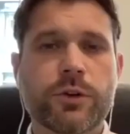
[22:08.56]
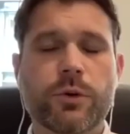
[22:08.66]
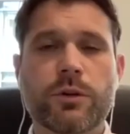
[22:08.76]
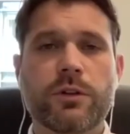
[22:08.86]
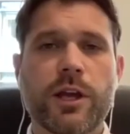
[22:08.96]

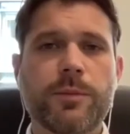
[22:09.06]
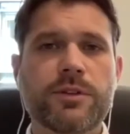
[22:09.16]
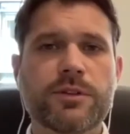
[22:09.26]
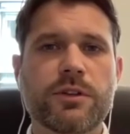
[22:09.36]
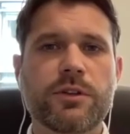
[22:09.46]

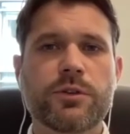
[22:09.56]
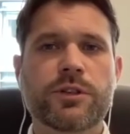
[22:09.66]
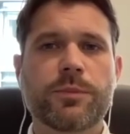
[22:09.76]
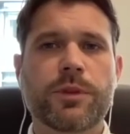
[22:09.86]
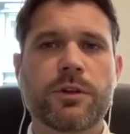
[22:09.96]
claimants can use
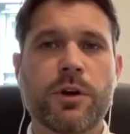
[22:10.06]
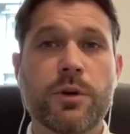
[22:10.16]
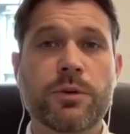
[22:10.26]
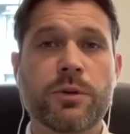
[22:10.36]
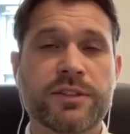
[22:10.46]
something known